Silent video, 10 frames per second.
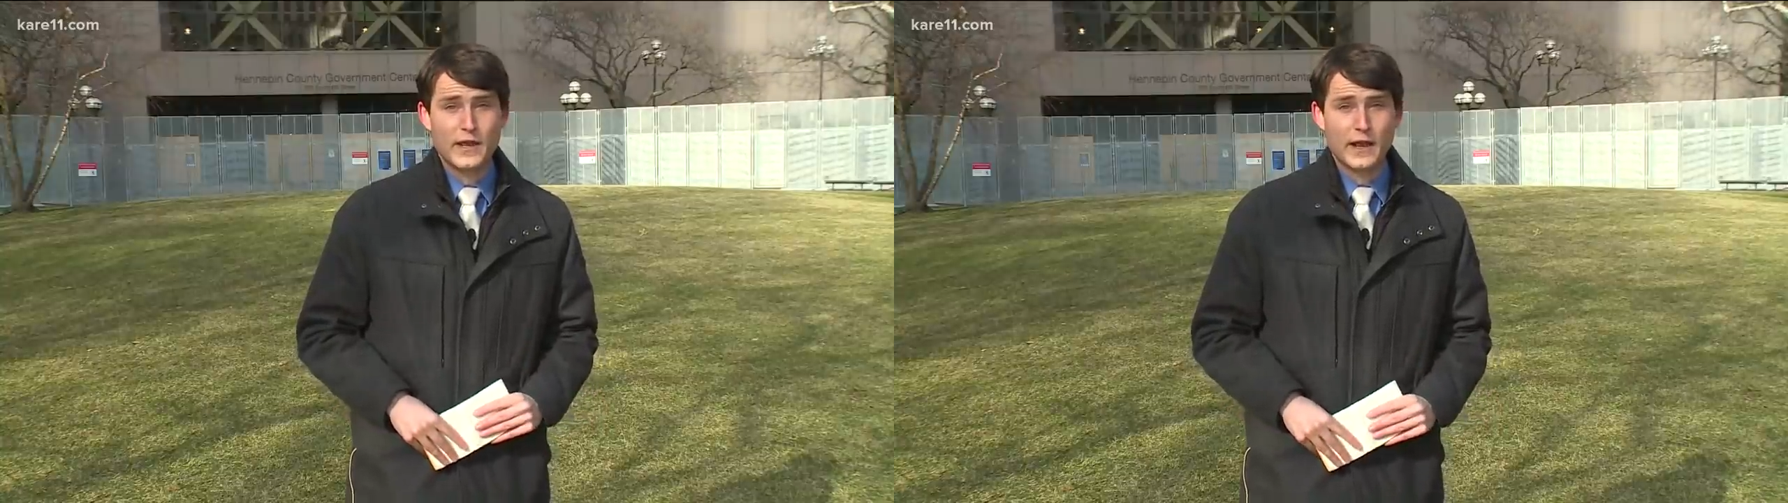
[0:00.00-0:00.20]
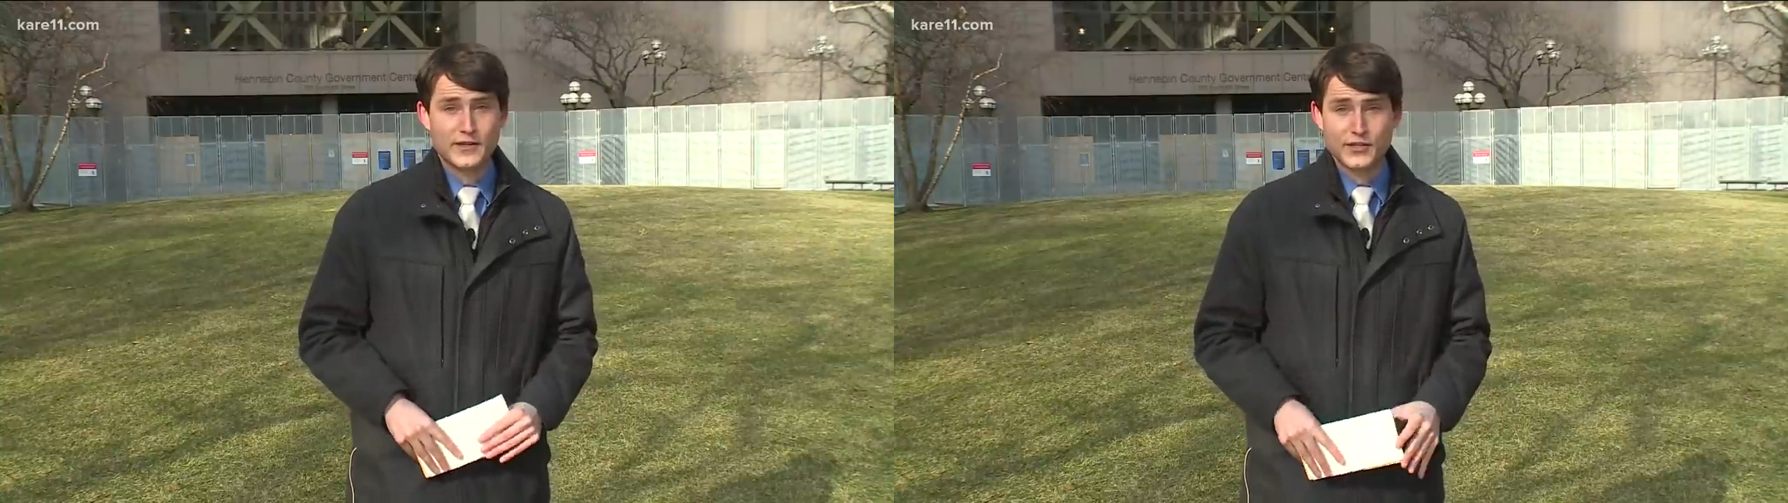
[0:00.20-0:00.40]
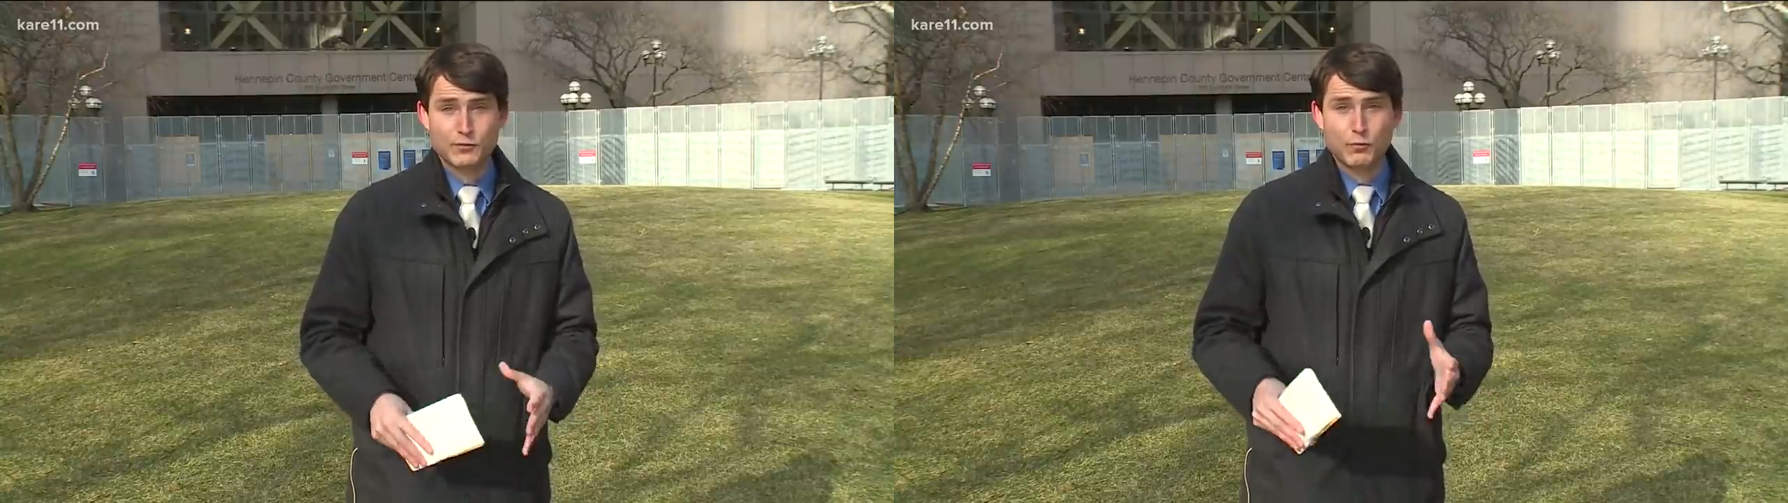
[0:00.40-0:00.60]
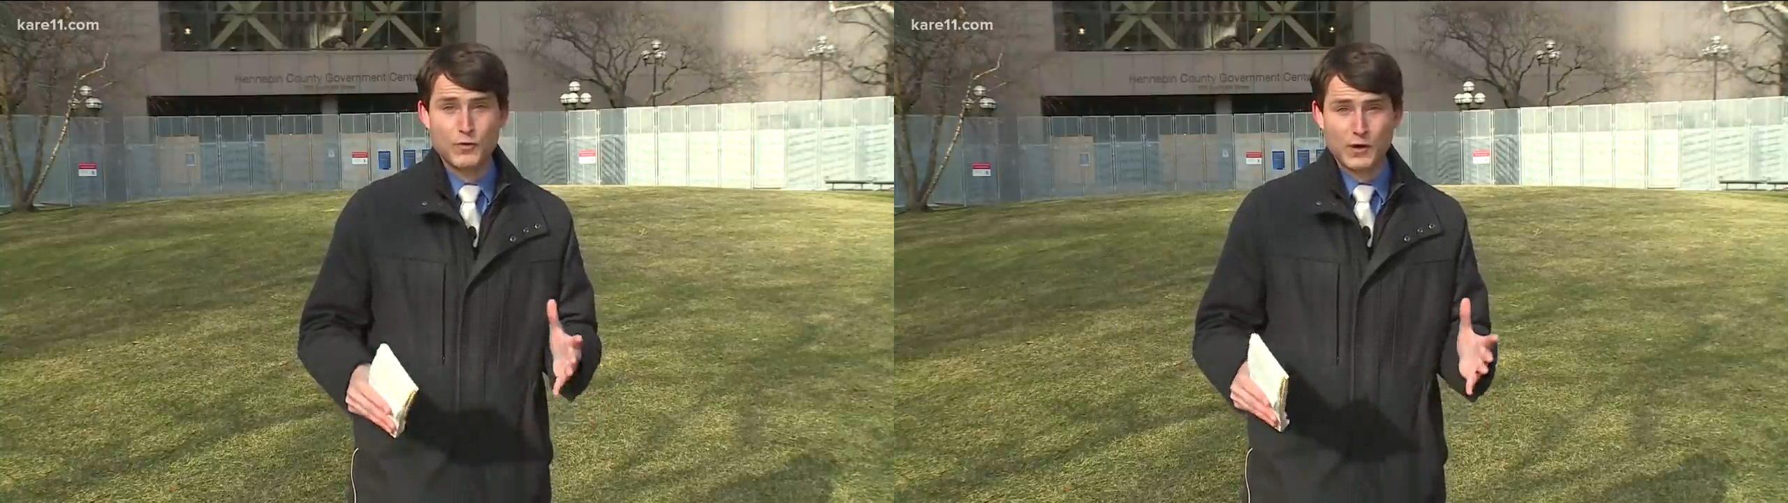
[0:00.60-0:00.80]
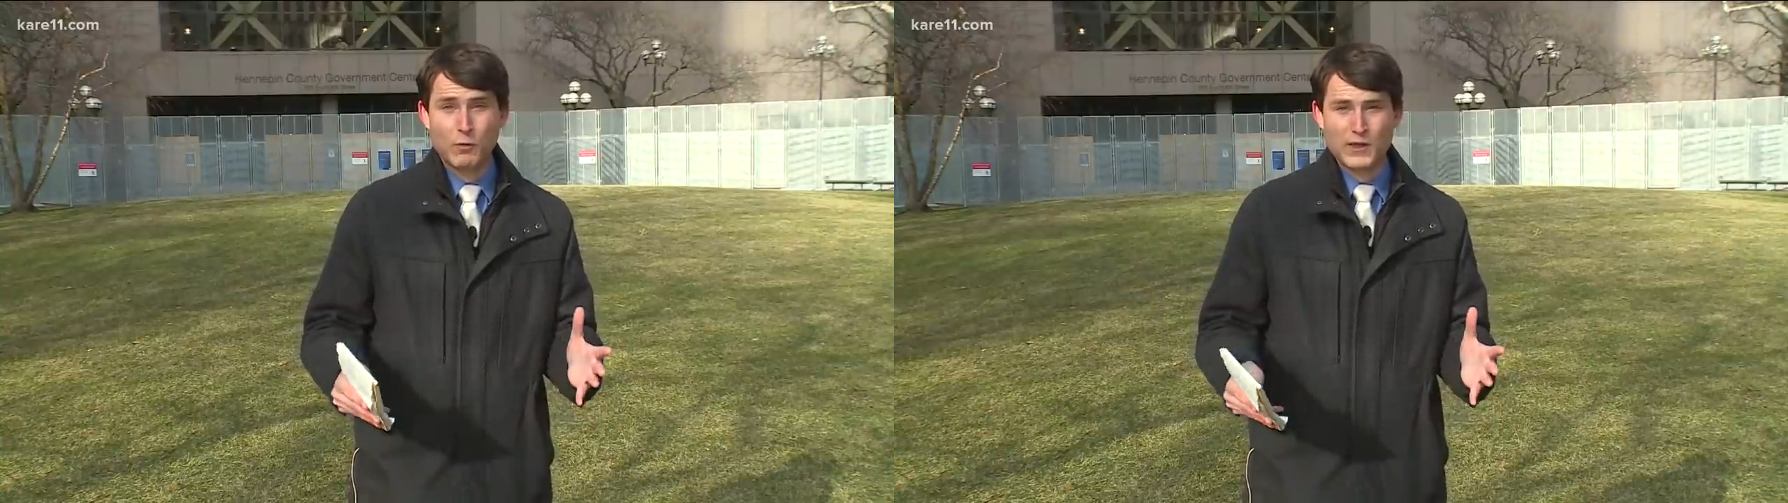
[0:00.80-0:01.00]
uh, just,
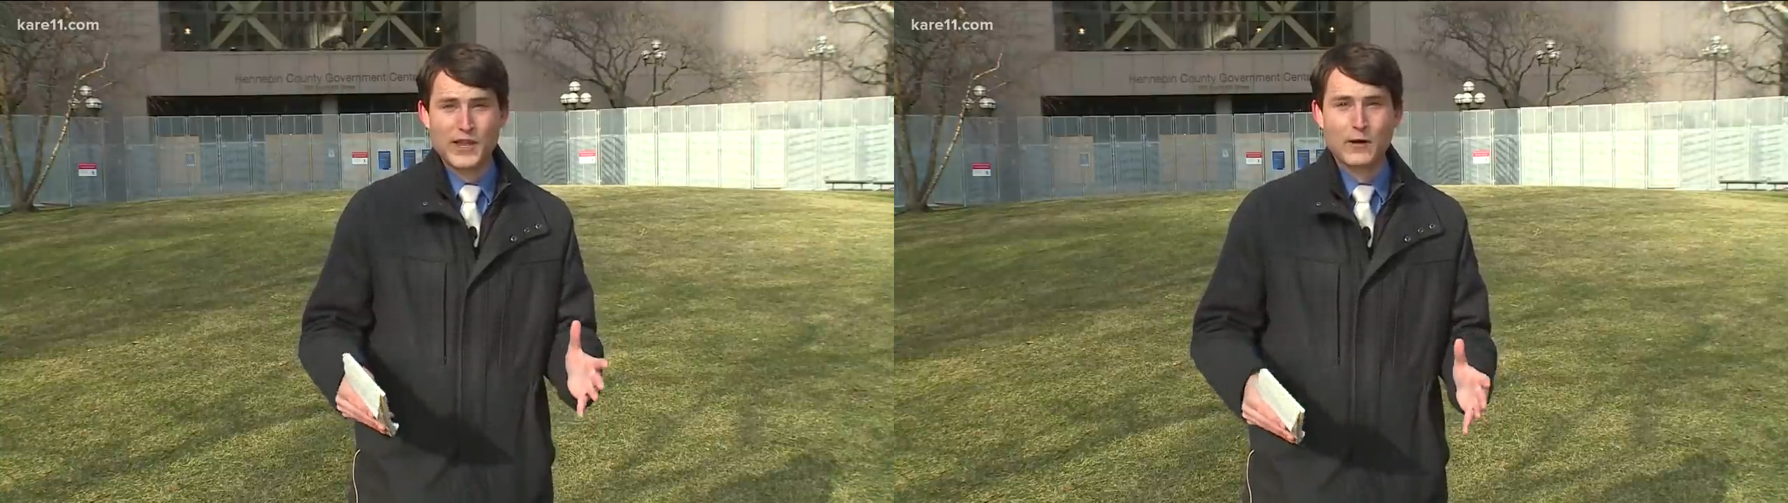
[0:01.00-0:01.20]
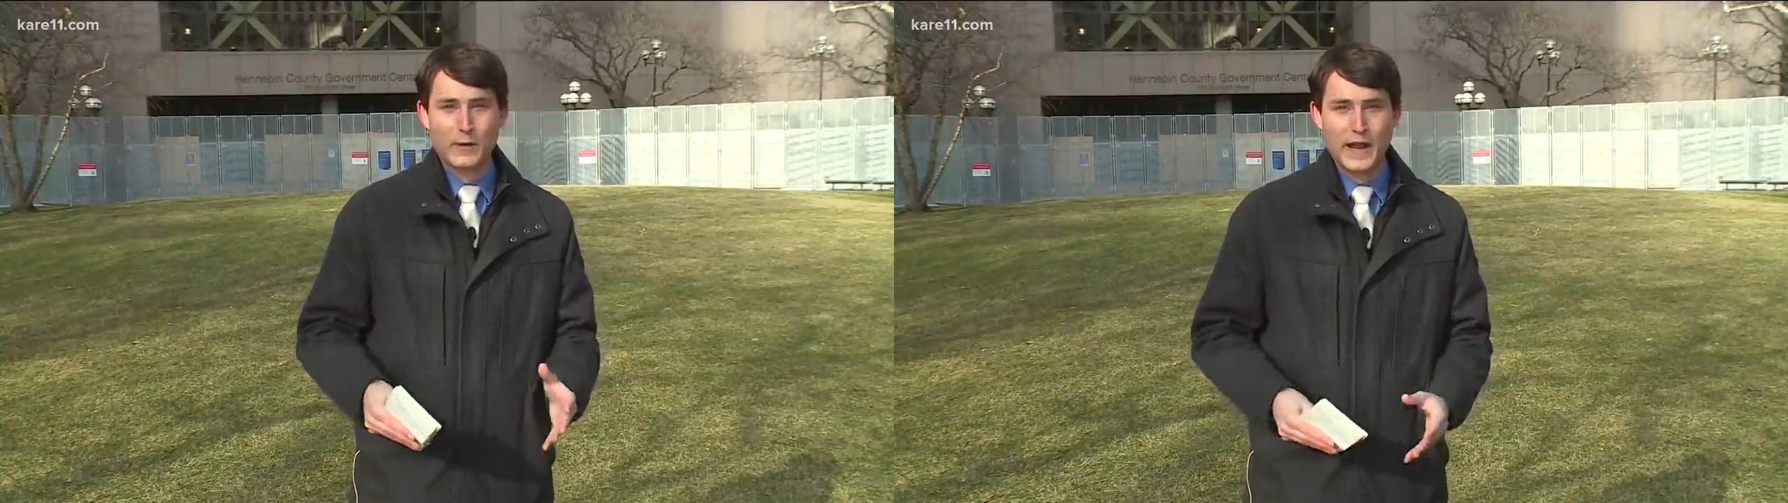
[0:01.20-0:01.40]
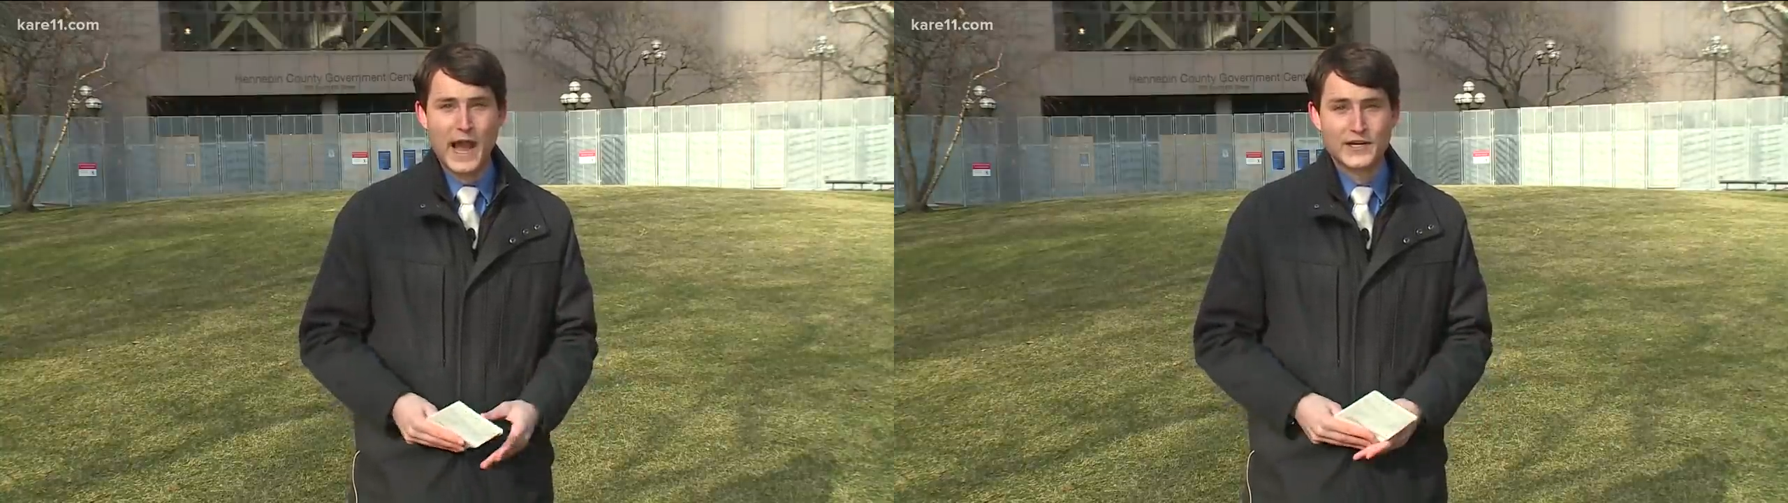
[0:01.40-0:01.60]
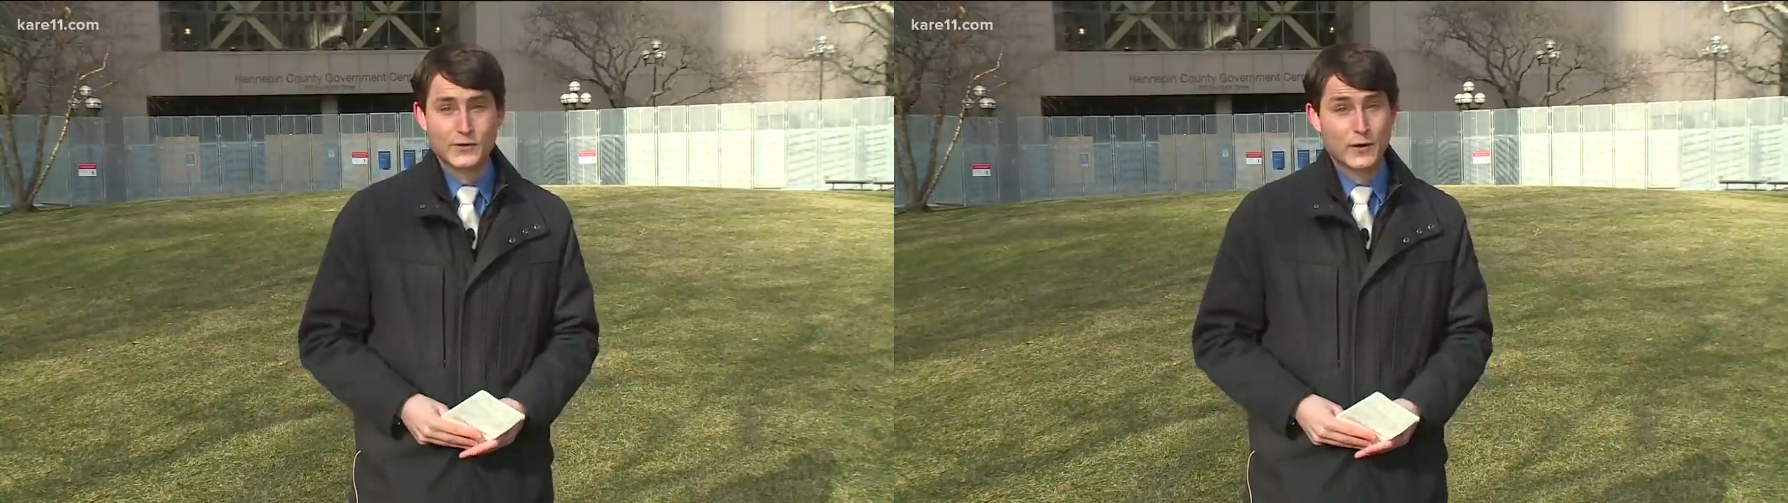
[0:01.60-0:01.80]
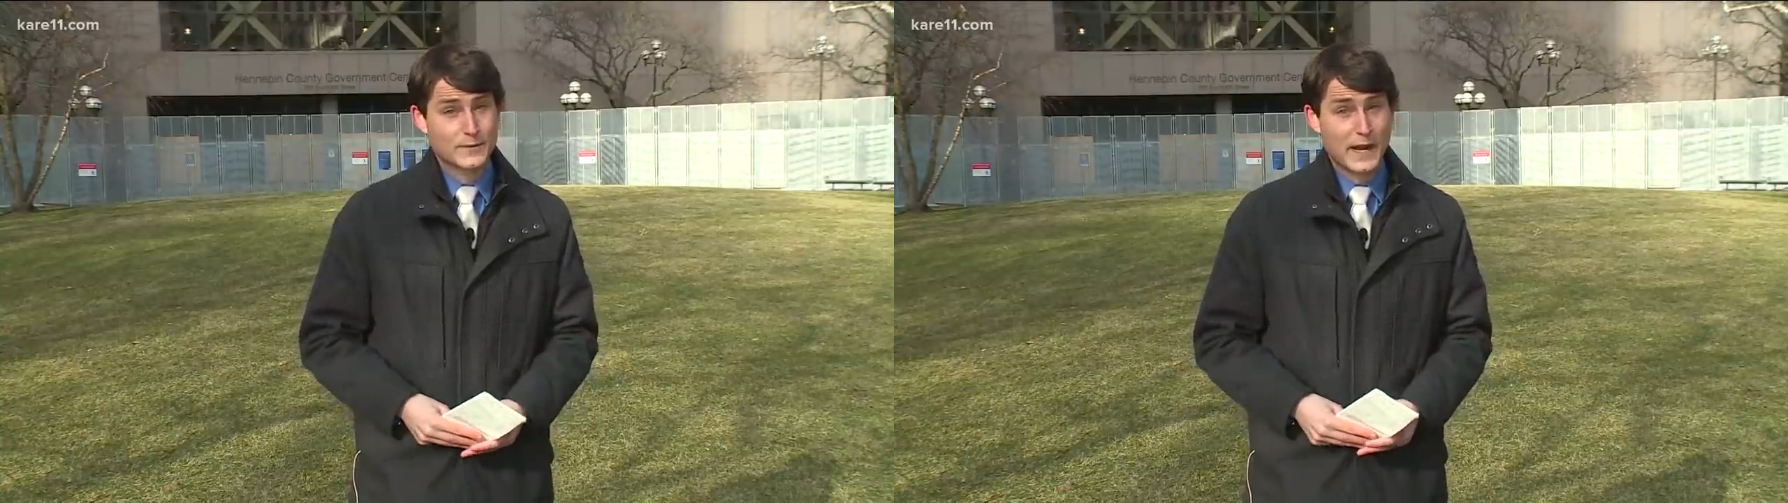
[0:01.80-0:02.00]
you know, what their reaction was.